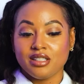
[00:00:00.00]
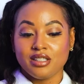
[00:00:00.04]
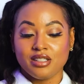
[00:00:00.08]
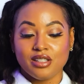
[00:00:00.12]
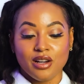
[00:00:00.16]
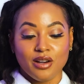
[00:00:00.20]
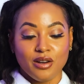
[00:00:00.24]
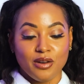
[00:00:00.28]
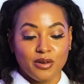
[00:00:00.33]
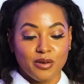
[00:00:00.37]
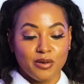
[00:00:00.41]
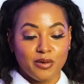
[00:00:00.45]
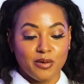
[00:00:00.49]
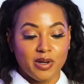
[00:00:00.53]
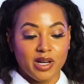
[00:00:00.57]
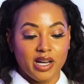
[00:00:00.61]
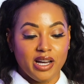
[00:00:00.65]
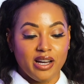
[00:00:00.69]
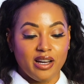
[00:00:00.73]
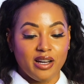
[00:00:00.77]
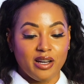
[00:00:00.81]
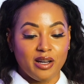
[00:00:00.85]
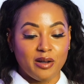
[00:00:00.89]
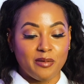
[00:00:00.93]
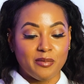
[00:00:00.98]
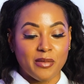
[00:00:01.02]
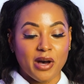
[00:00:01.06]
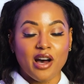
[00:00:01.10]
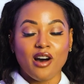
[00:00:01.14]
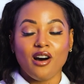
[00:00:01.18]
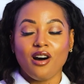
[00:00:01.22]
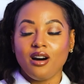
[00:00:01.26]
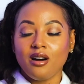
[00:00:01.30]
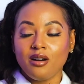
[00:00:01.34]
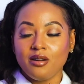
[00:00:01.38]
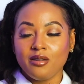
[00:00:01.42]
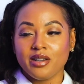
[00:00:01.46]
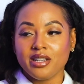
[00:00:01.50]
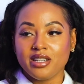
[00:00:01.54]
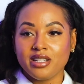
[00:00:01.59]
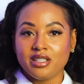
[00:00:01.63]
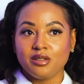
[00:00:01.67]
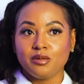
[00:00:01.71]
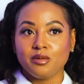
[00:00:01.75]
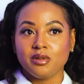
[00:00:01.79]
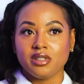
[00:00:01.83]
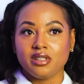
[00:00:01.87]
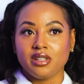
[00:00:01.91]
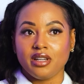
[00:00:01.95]
So I
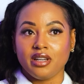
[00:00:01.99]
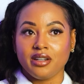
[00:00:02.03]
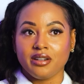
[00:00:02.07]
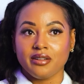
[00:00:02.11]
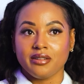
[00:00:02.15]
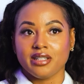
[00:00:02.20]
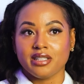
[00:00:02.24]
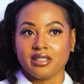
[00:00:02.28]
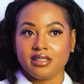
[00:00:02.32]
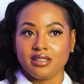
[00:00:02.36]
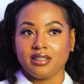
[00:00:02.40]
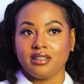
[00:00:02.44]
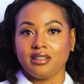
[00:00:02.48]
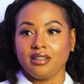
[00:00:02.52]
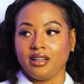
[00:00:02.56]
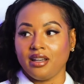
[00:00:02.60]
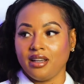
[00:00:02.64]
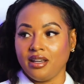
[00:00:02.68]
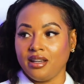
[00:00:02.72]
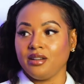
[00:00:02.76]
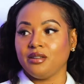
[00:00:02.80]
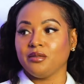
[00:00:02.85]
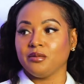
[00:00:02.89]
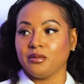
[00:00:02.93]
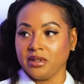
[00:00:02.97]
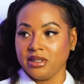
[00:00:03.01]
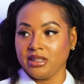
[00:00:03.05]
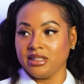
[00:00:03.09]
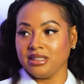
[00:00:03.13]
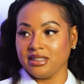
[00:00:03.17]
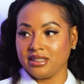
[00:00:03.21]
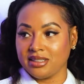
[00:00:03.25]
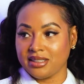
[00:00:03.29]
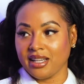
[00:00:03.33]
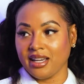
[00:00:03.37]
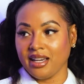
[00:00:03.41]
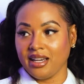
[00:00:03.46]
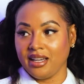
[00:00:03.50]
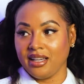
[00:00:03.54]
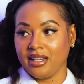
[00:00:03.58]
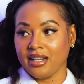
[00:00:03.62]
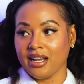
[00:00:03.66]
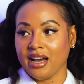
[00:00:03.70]
always was interested in real estate.